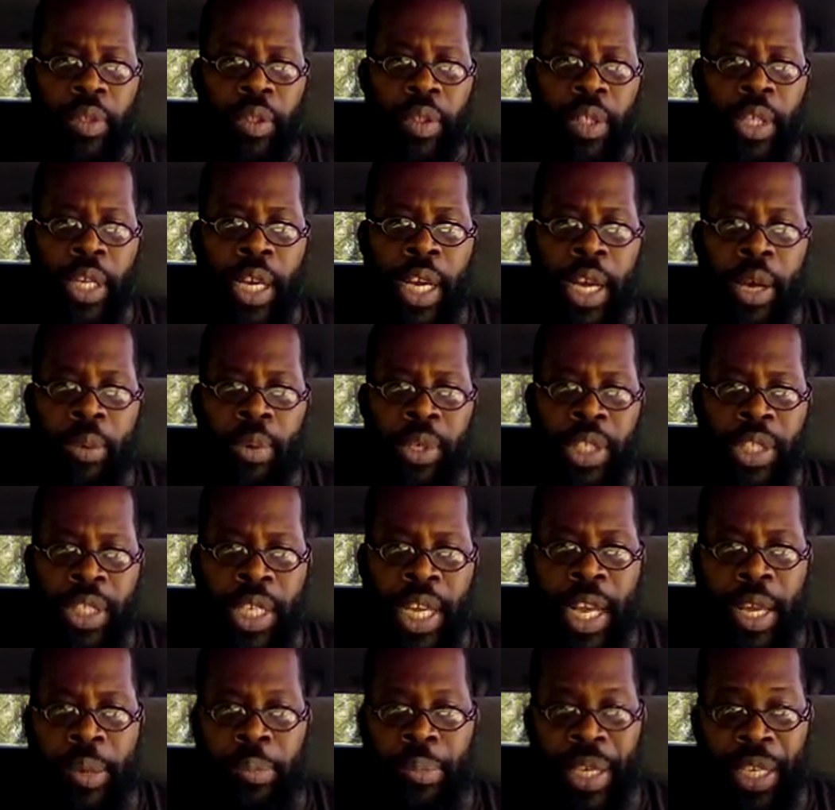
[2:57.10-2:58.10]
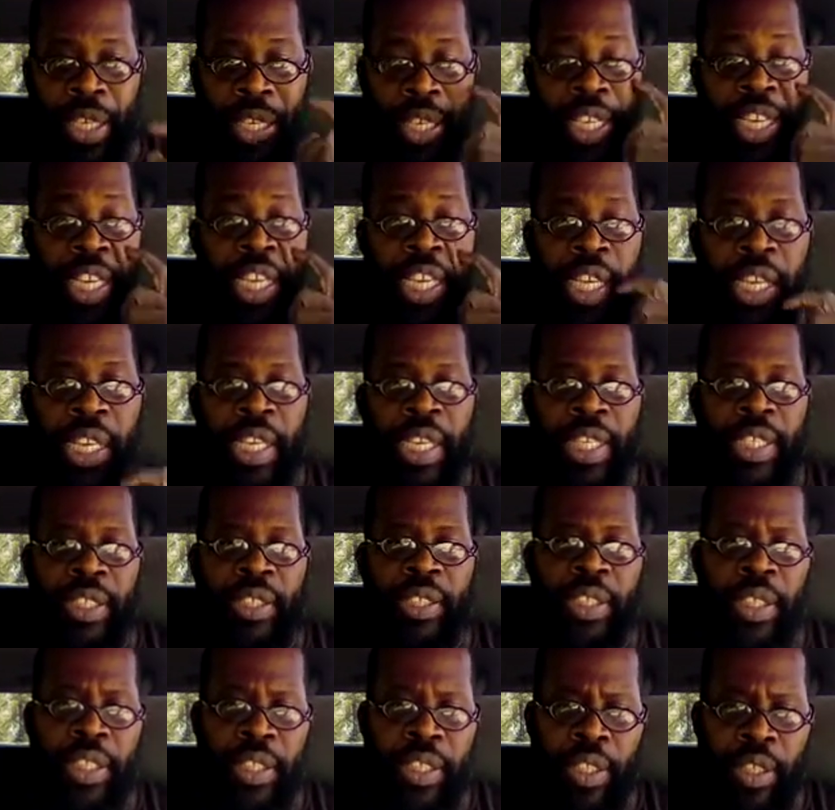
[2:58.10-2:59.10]
Yahweh Shai, meaning he is
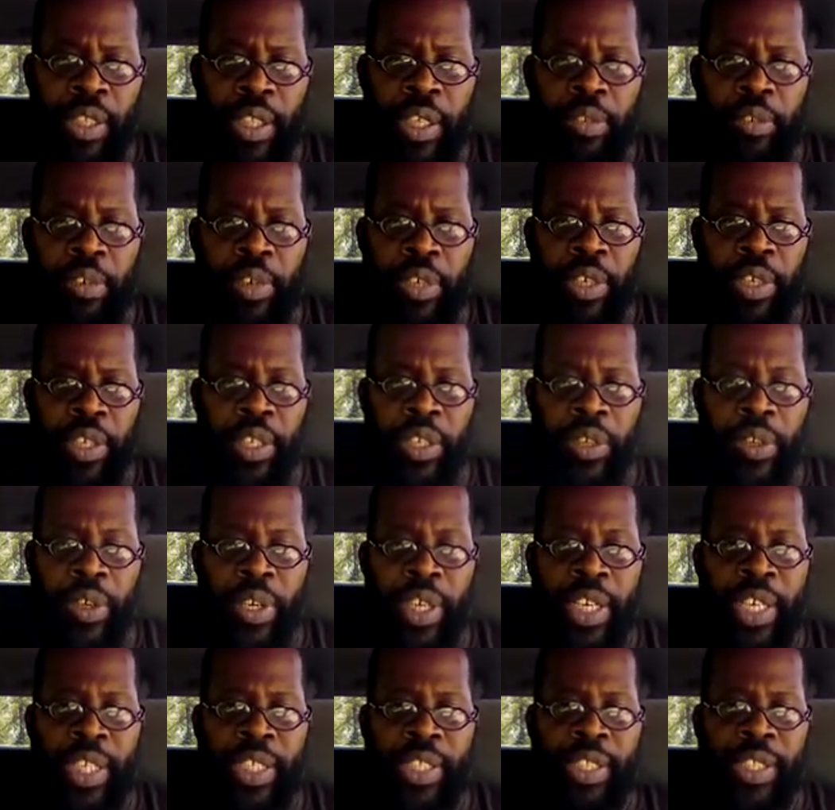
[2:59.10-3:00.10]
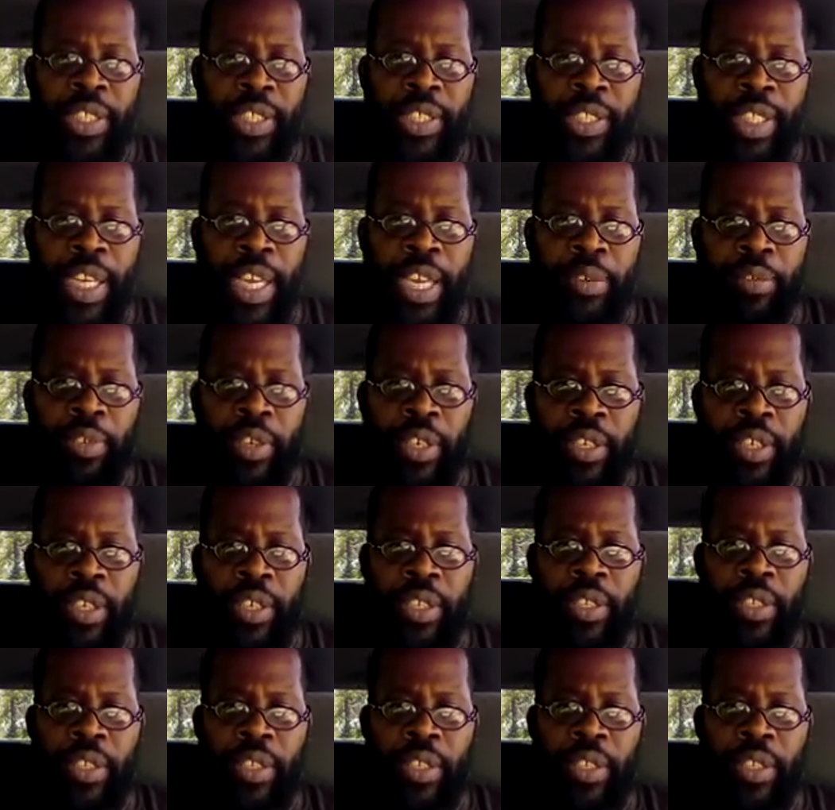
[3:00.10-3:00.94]
the deliverer or he is the savior.